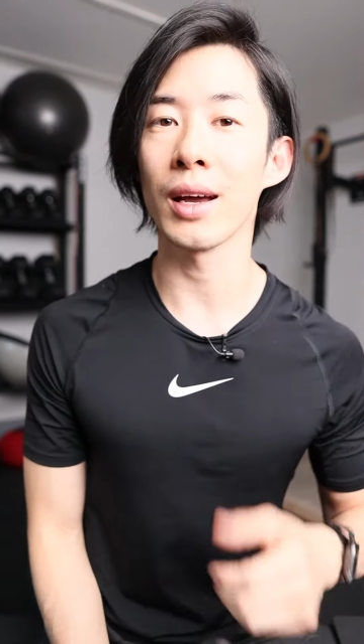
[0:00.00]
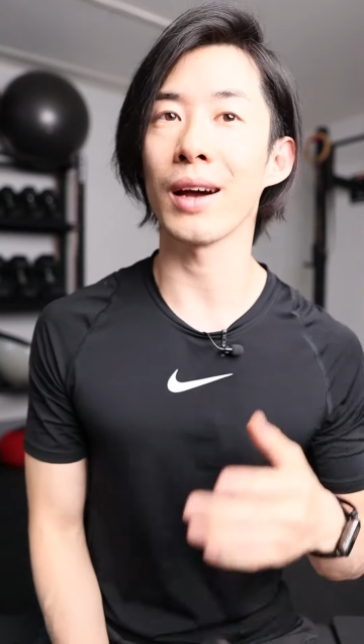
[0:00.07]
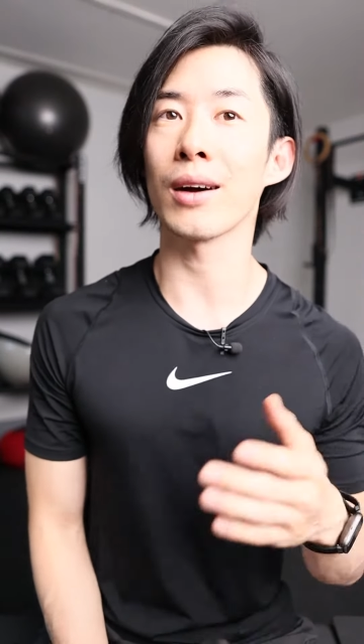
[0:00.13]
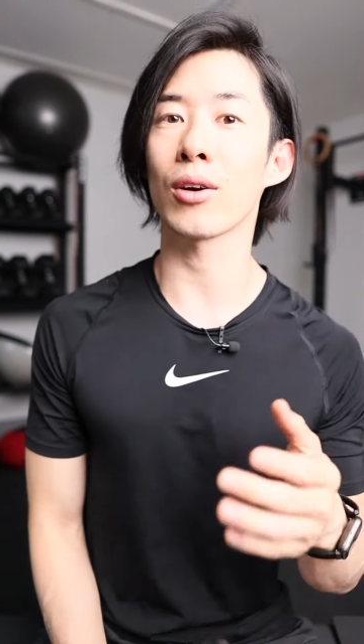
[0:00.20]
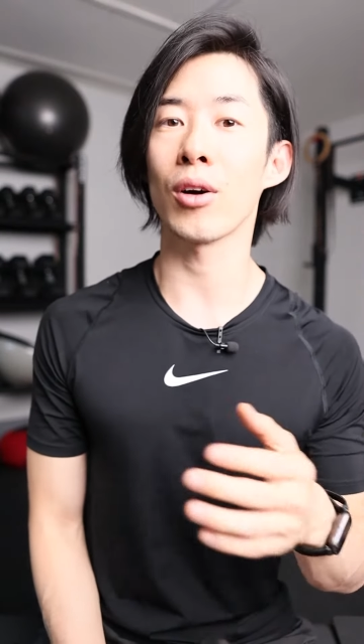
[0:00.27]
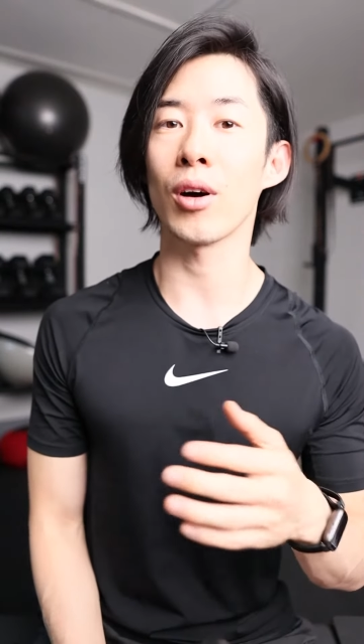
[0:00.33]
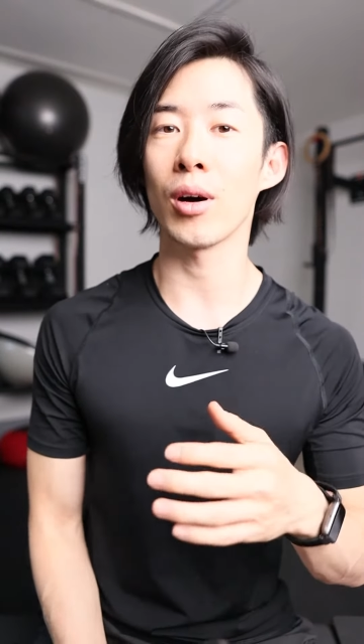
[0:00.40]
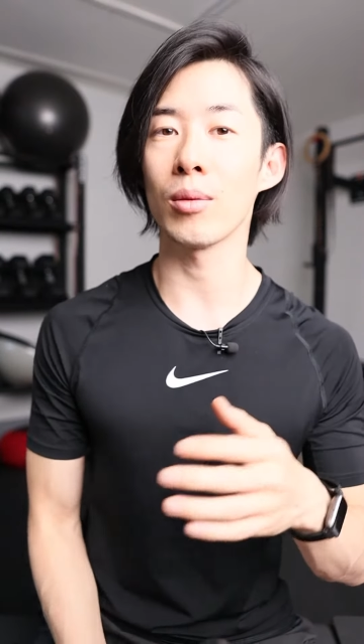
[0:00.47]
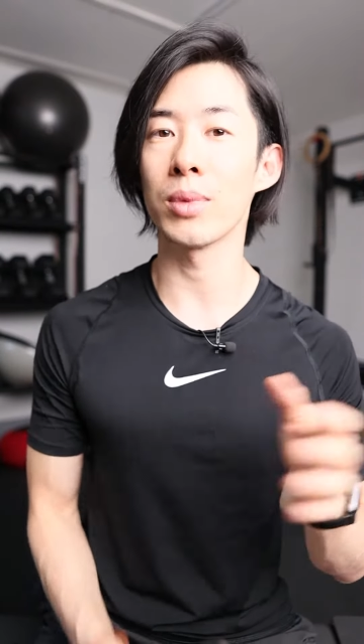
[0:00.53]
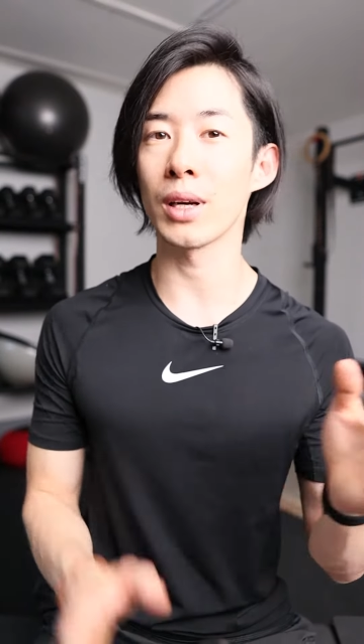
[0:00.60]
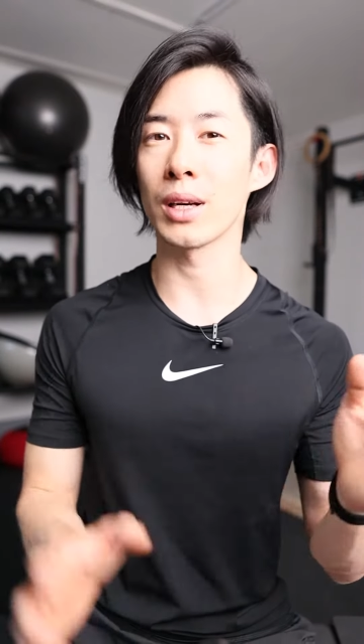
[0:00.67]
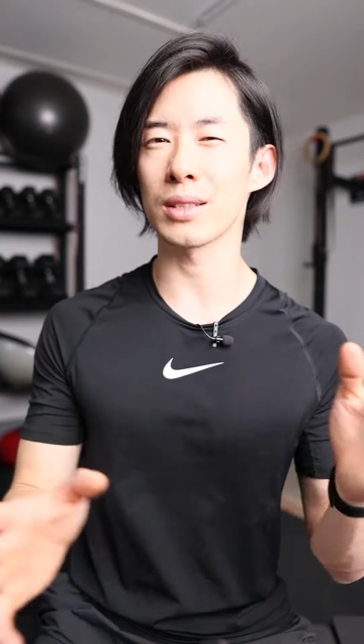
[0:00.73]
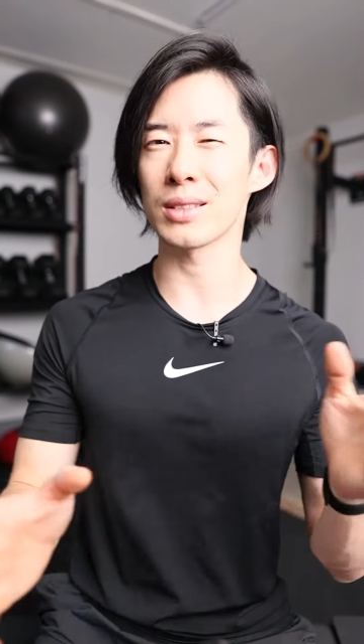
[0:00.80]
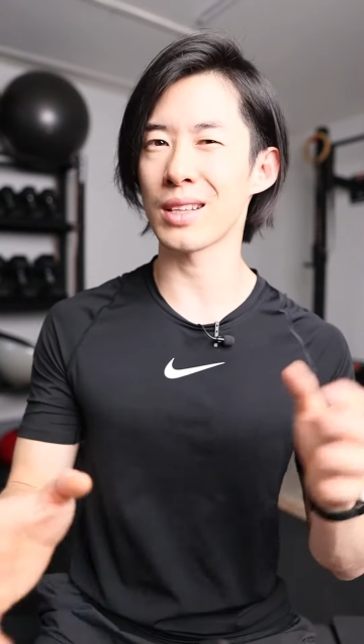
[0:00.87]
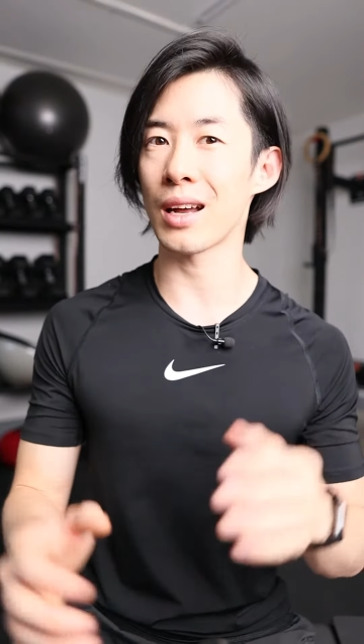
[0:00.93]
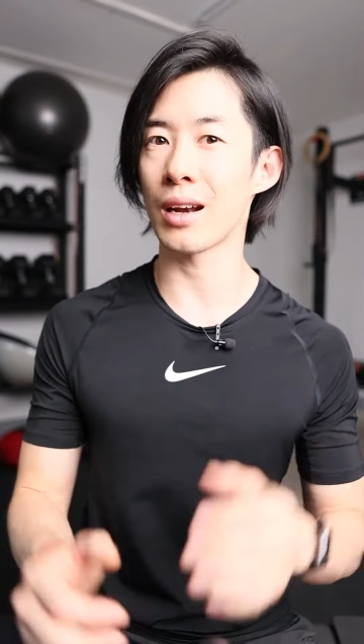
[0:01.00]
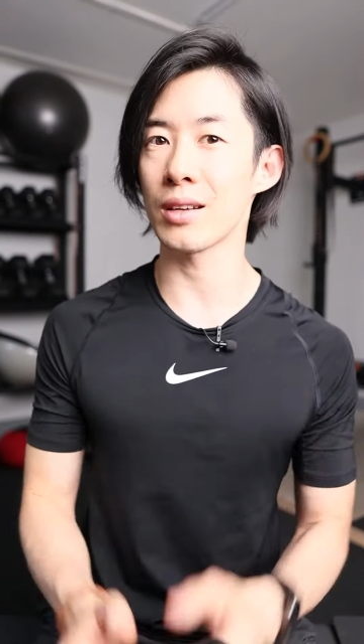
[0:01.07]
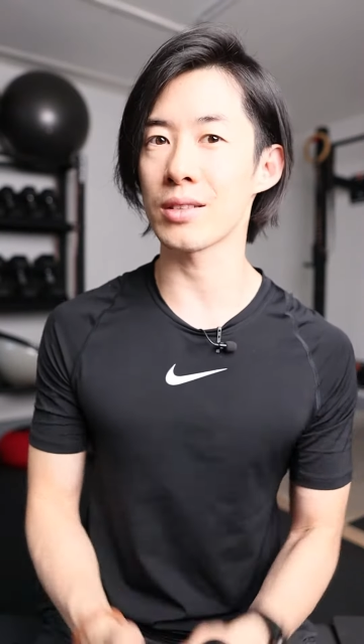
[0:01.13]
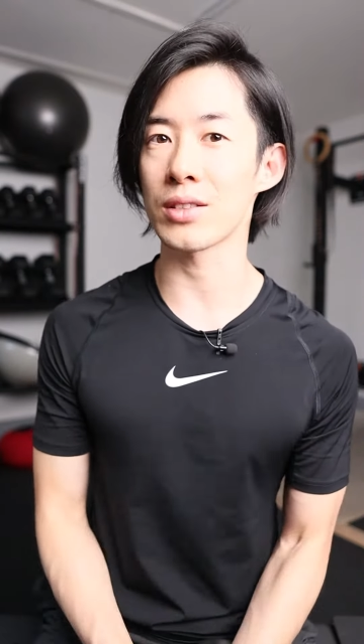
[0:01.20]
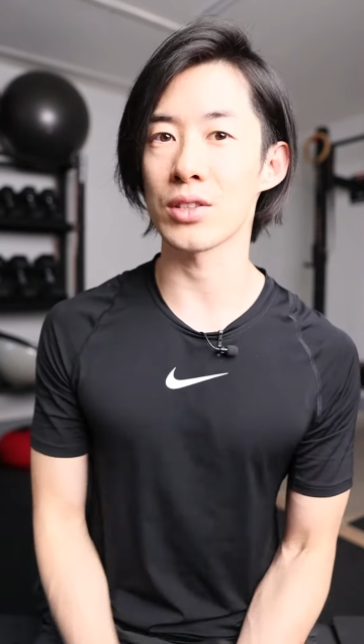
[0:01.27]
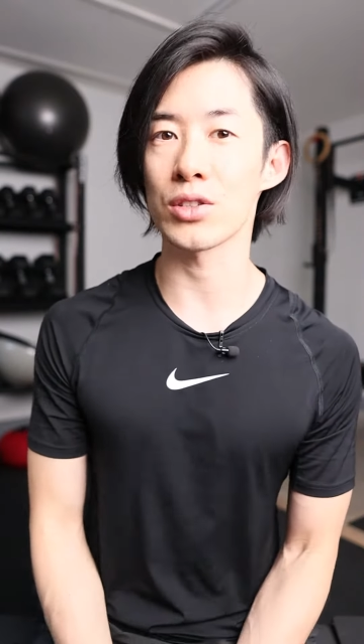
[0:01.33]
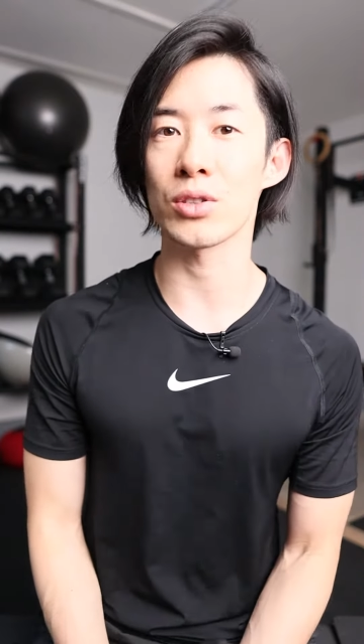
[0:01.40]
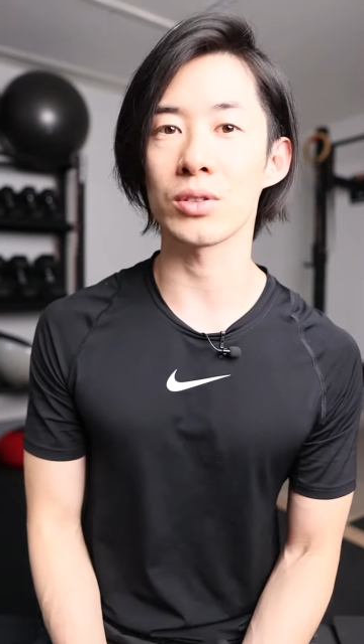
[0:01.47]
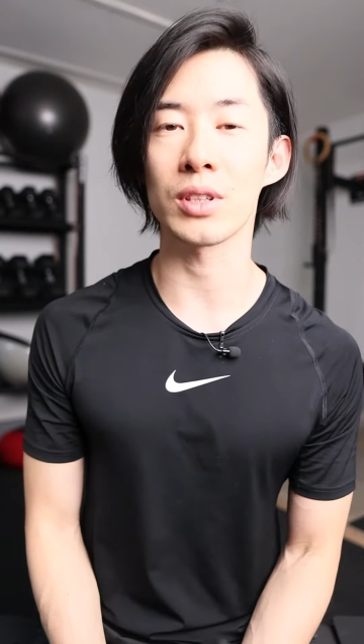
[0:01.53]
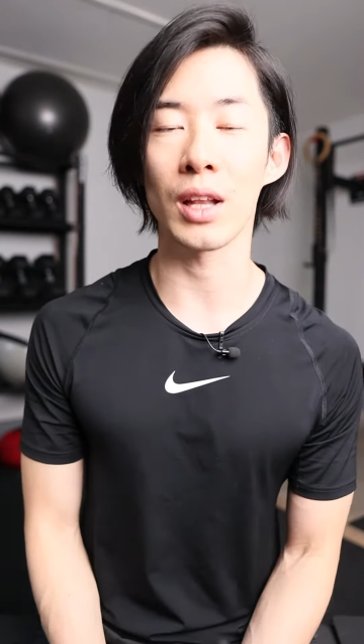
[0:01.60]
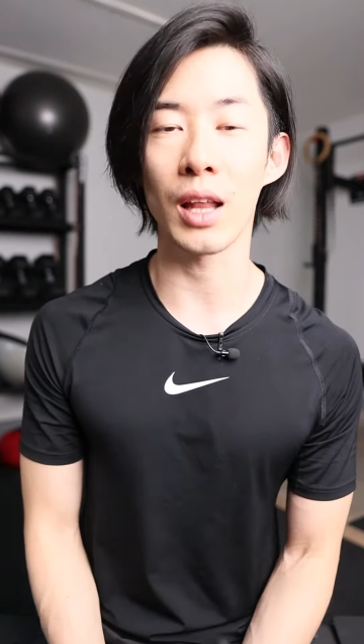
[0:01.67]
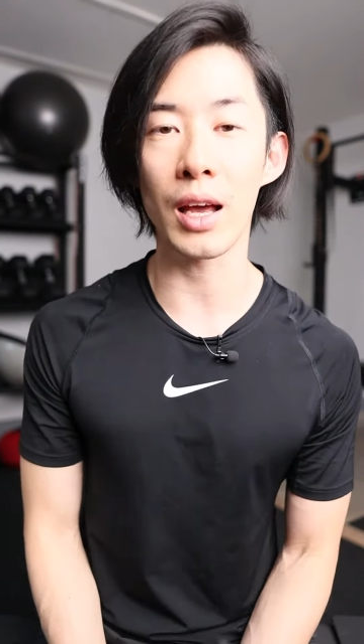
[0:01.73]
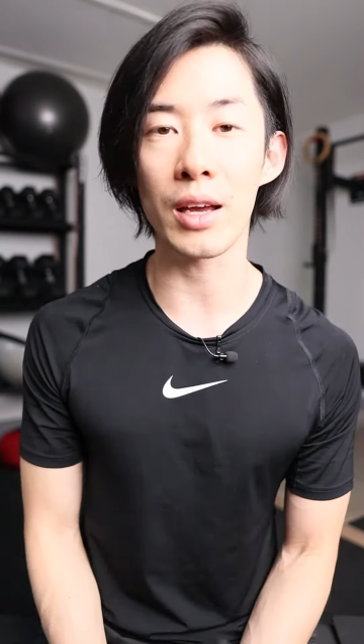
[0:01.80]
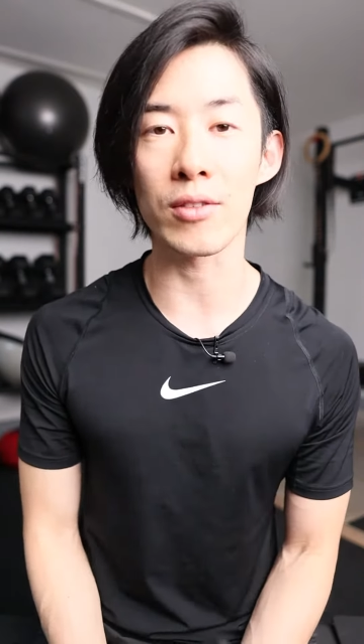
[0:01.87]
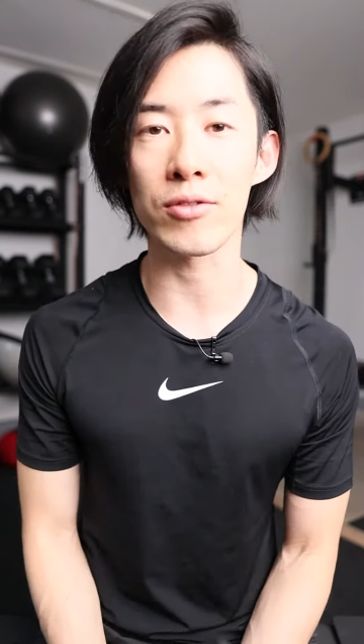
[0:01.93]
alcohol, but it's not essential to
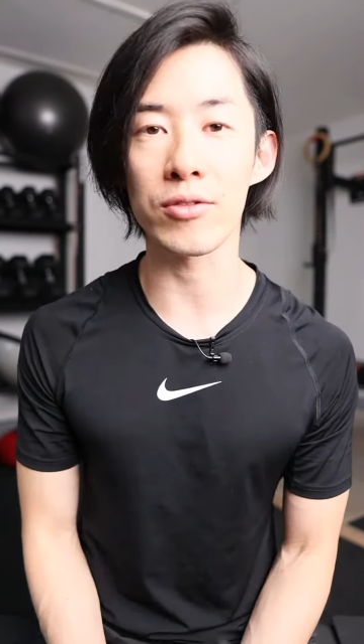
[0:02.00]
life.